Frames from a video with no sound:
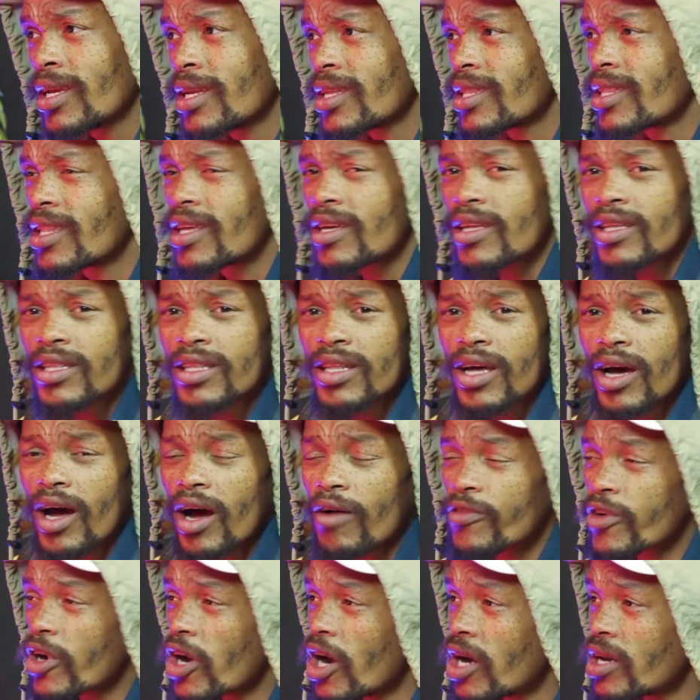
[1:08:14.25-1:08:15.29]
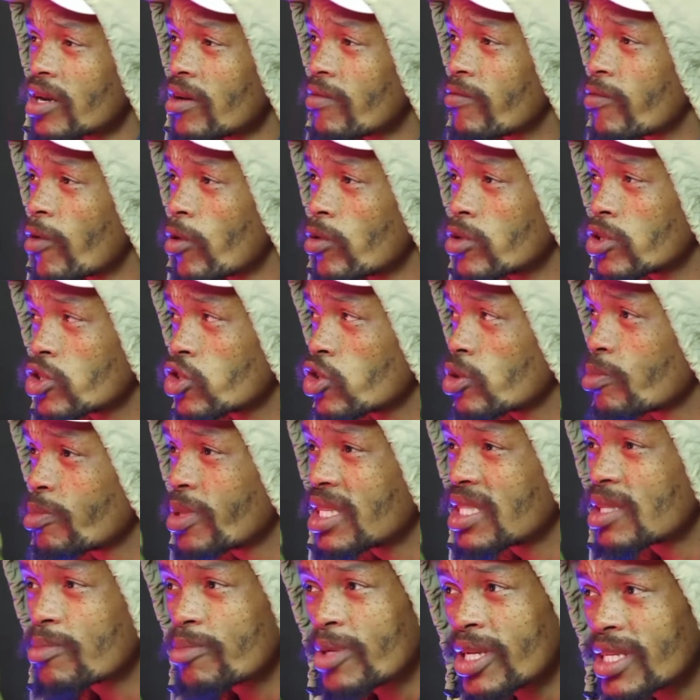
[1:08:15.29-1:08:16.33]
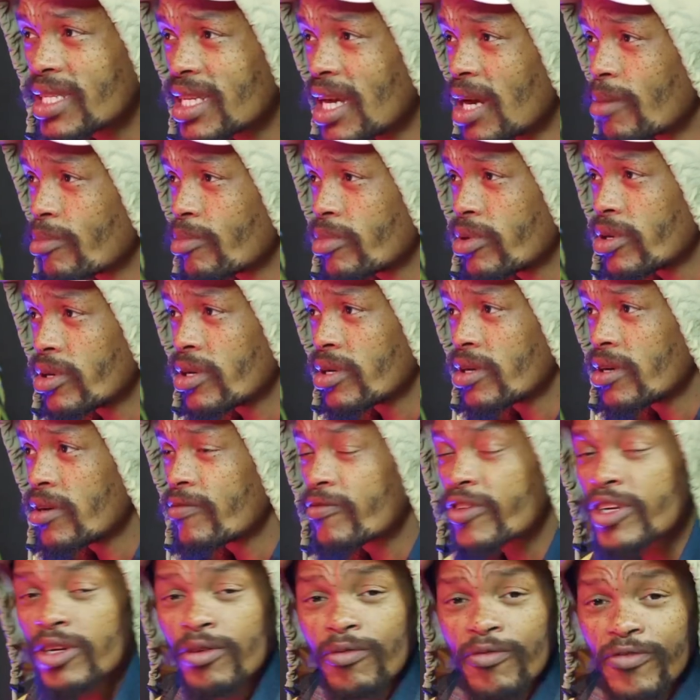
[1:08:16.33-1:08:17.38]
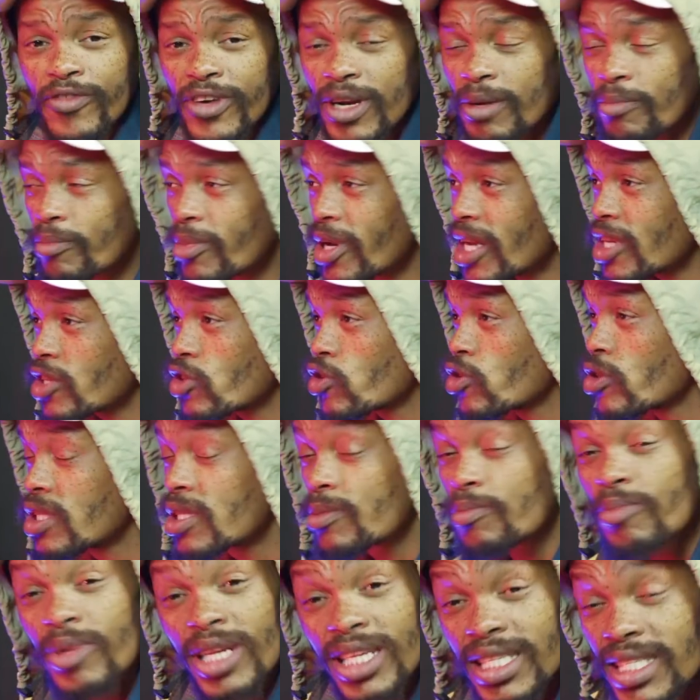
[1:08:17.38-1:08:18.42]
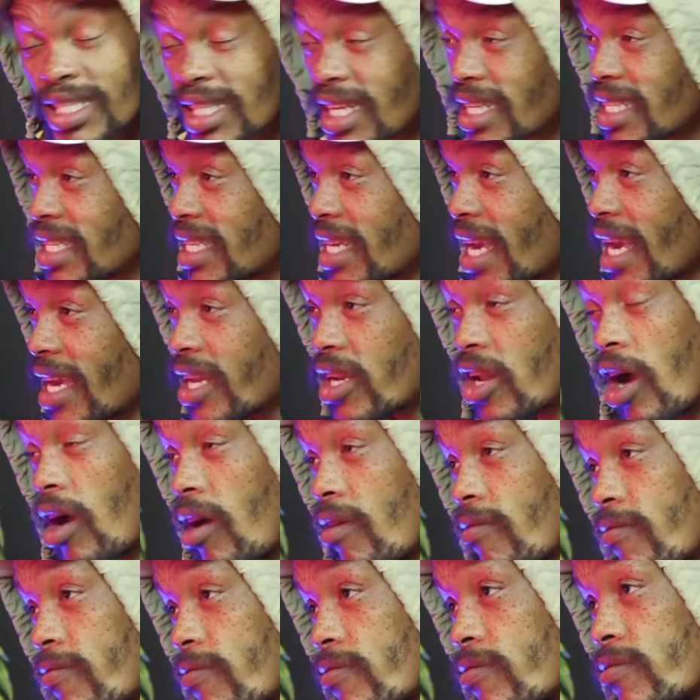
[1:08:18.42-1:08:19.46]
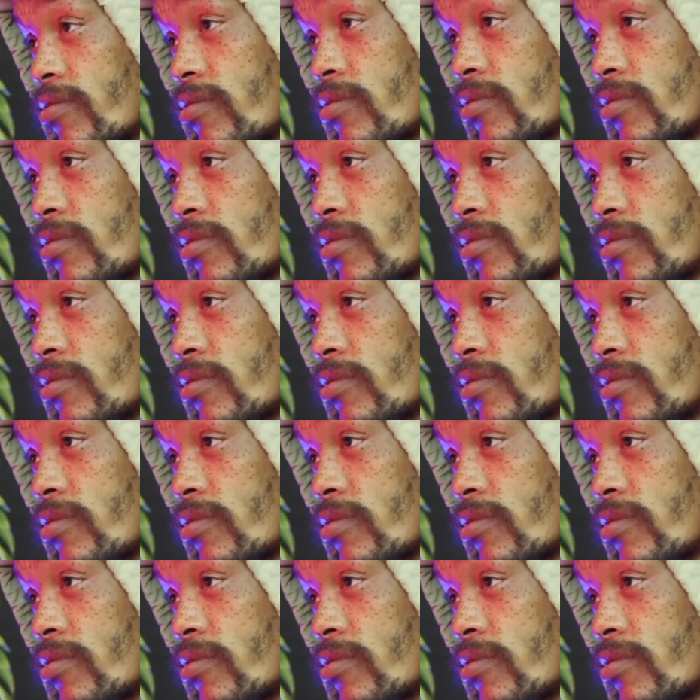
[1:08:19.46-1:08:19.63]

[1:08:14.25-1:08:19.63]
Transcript: The Afrikaner vote should be split up. Freedom Front Plus should split the DA in half.